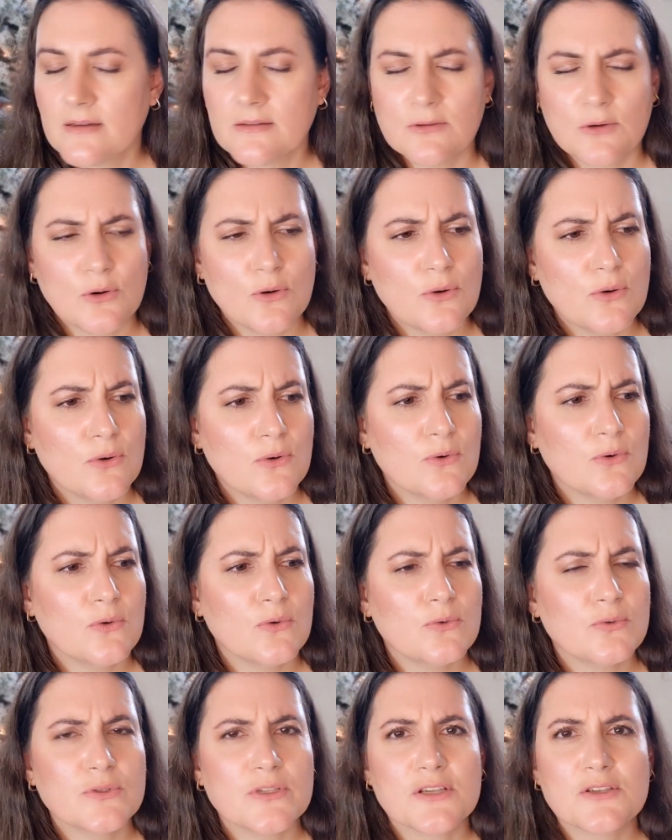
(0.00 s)

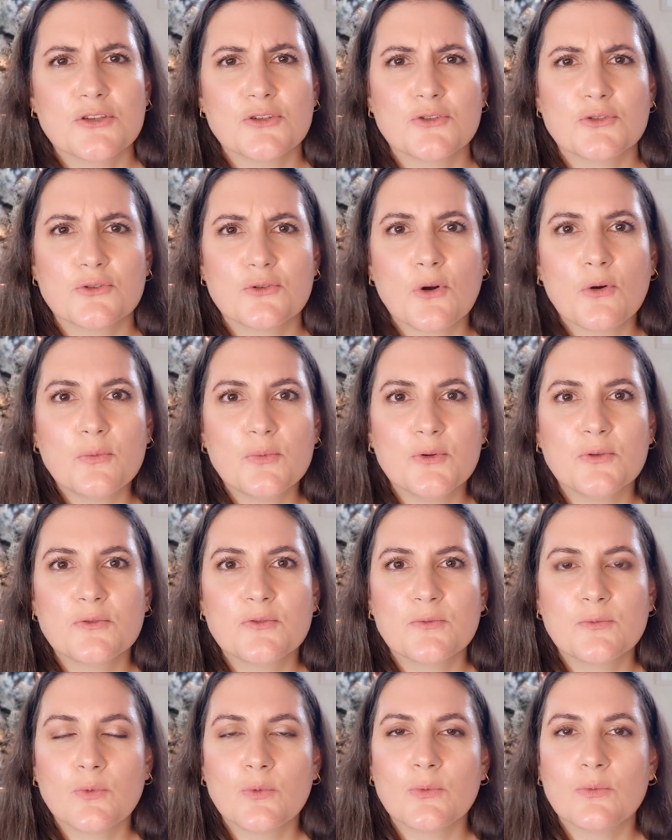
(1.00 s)
oh, this is so
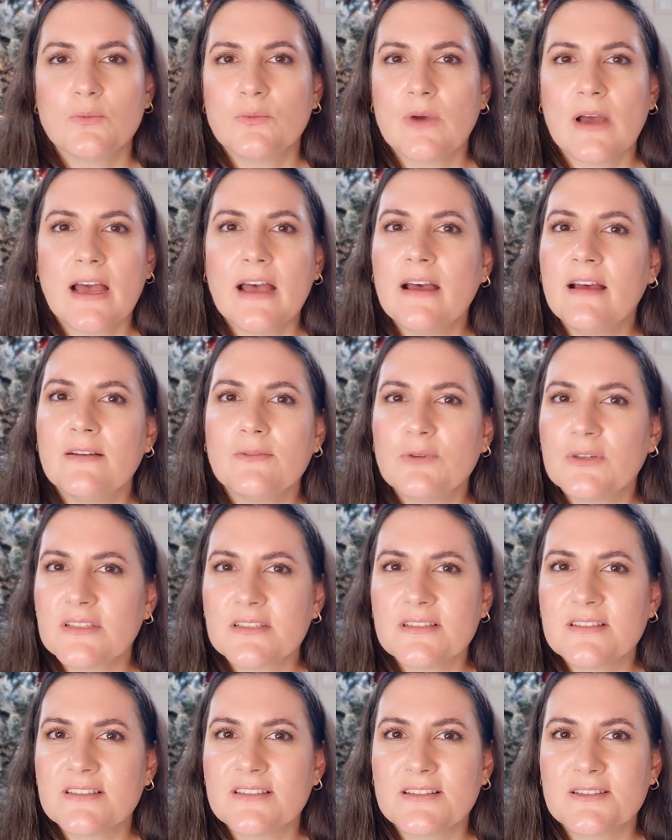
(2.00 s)
beautiful. What
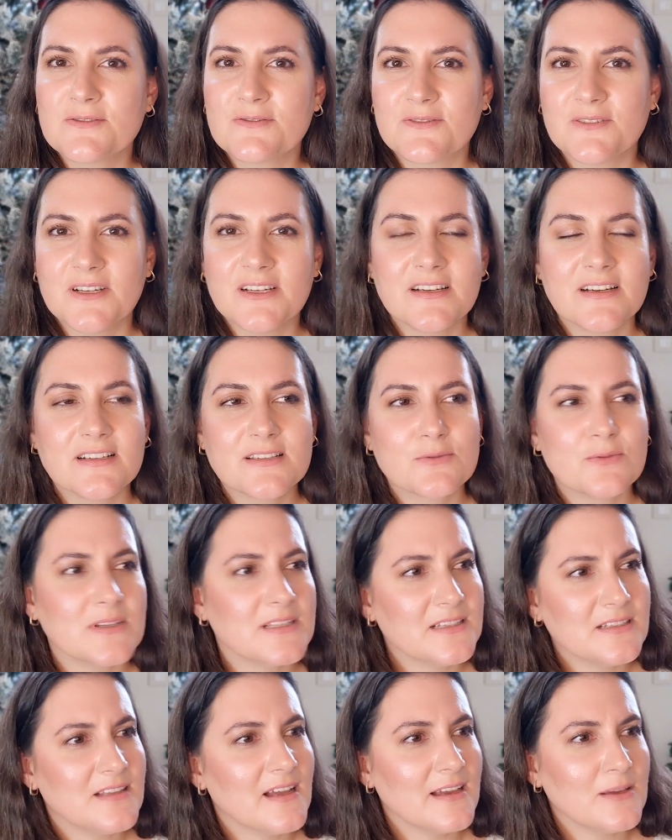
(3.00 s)
is this fragrance? What
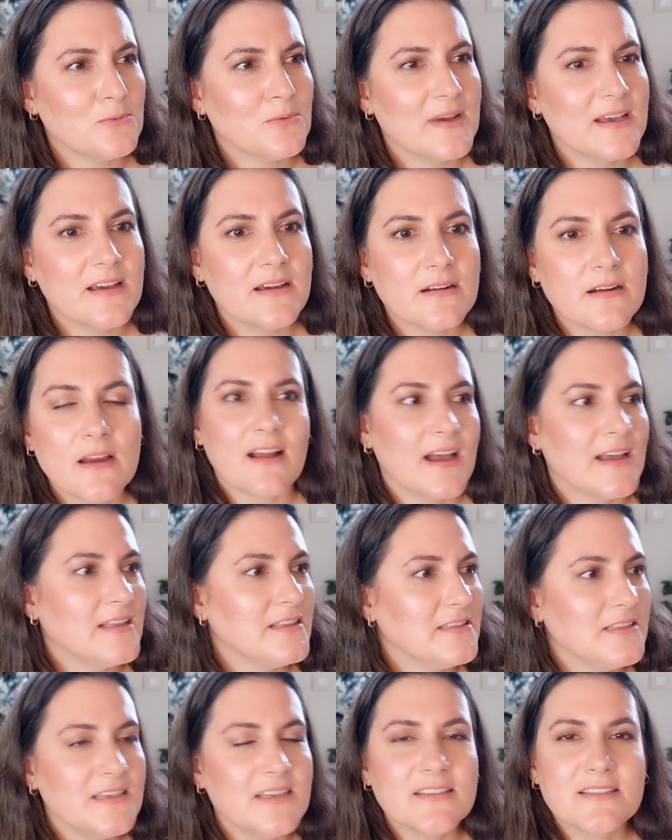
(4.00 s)
did I wear? I
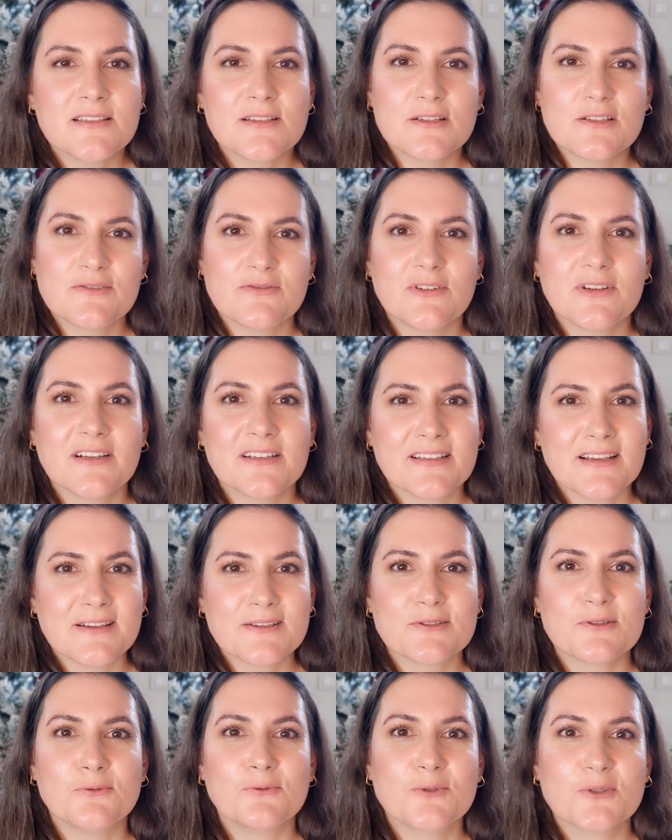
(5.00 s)
need this fragrance, and
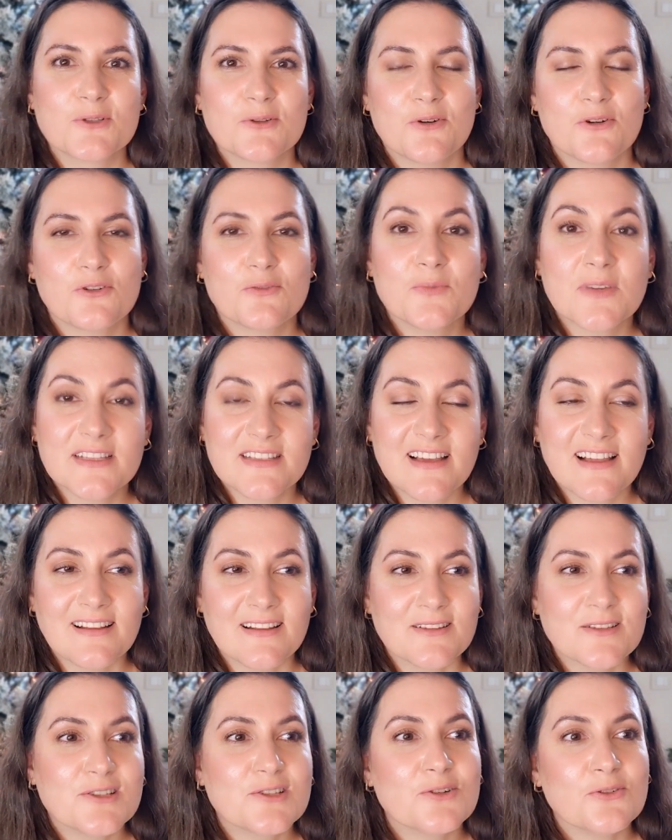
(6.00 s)
it's almost
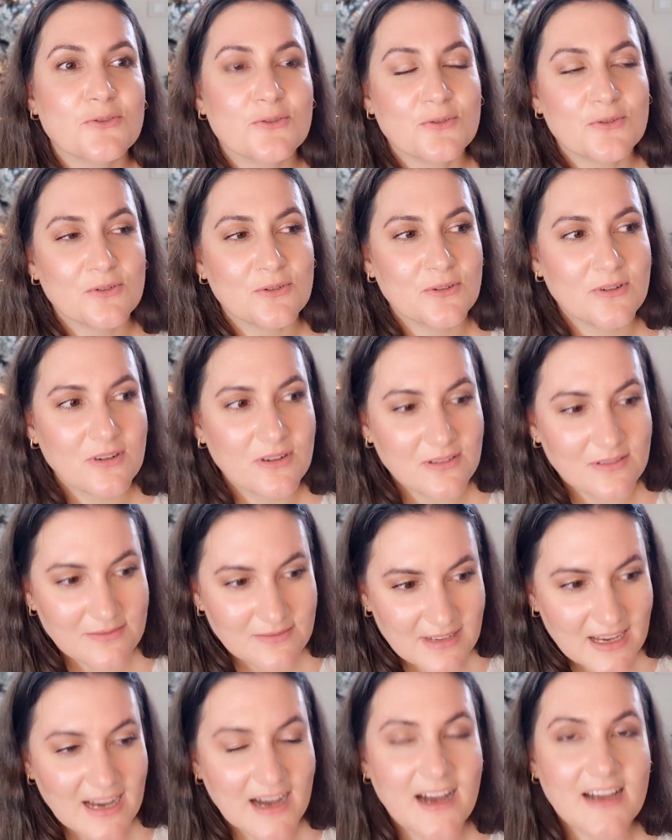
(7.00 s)
Coromandel. So
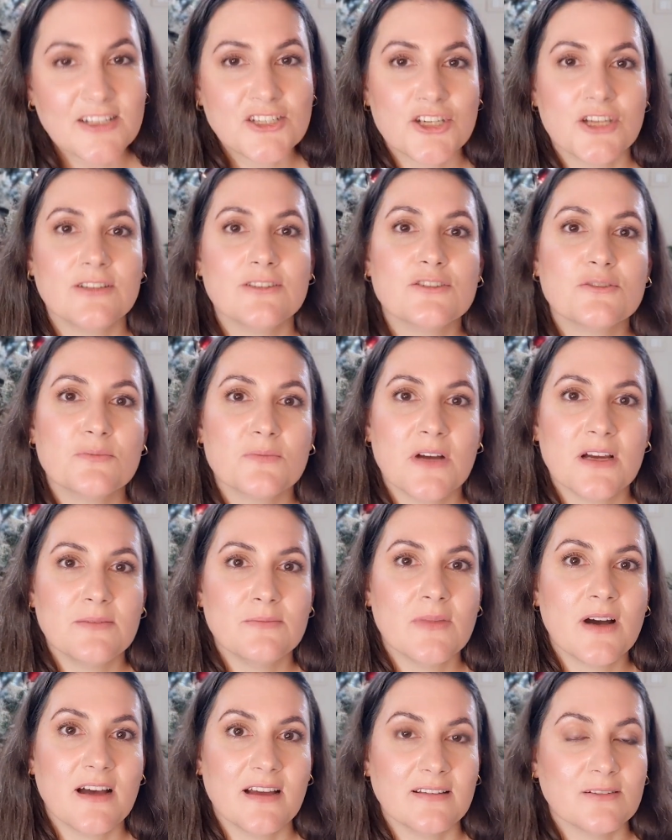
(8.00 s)
I changed my
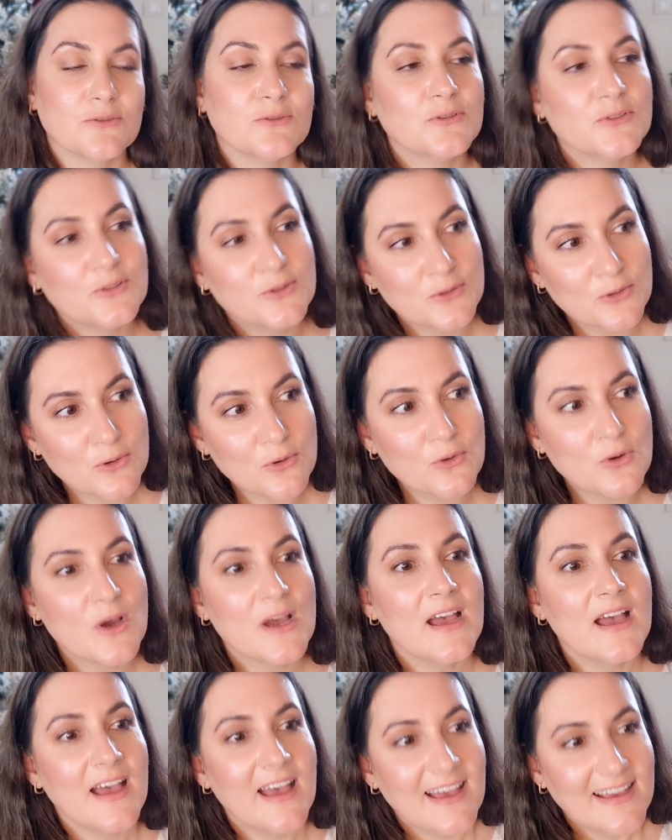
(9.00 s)
mind. Although
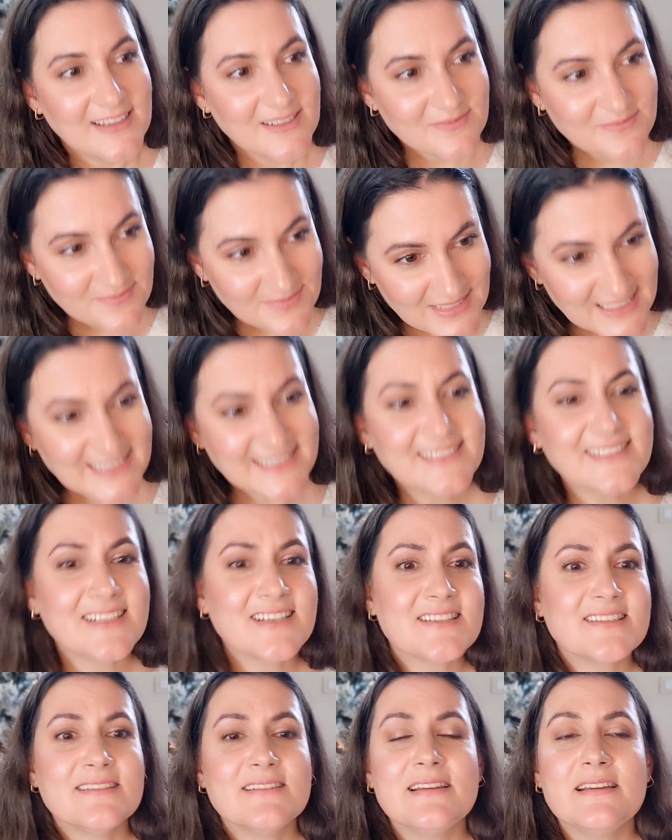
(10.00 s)
it
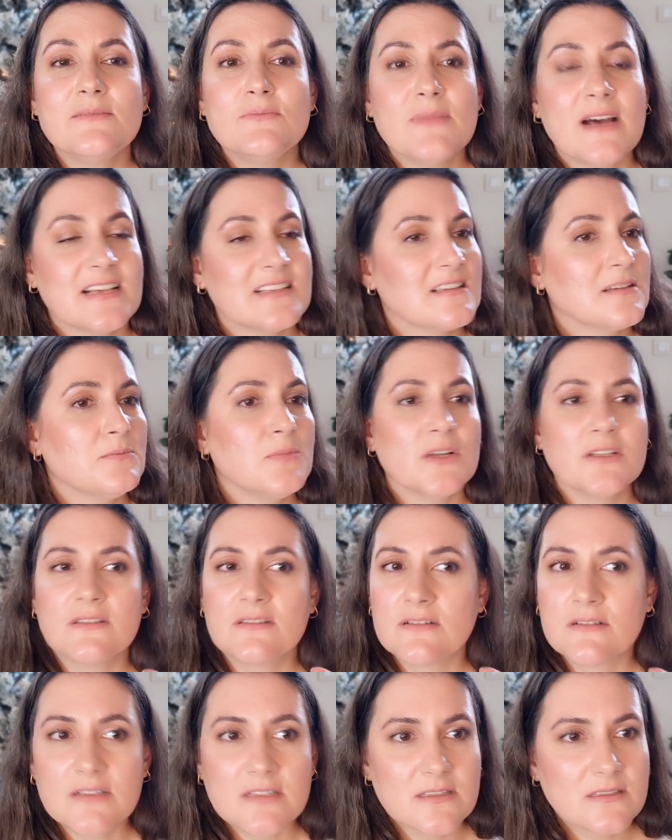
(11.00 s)
does lean masculine, but
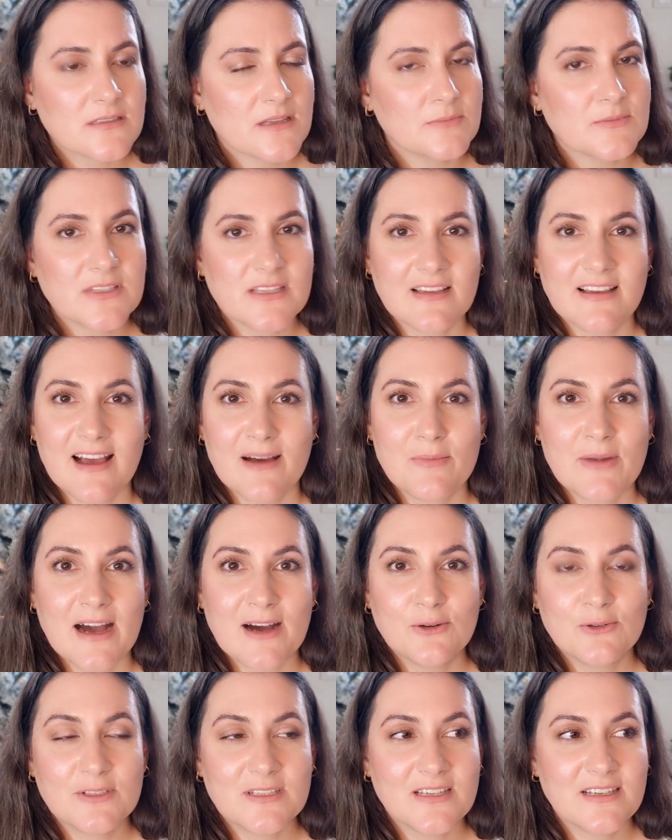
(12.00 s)
there is something
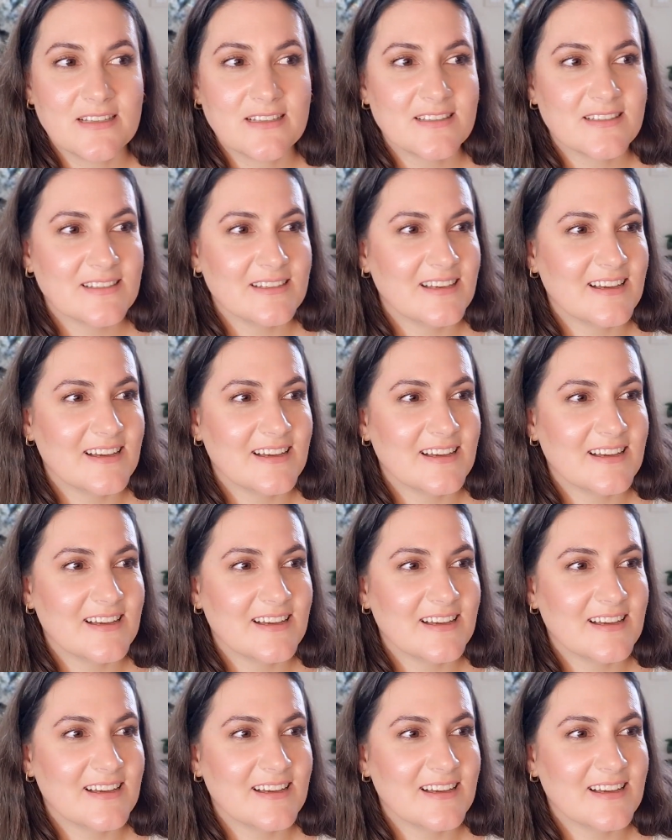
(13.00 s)
about it.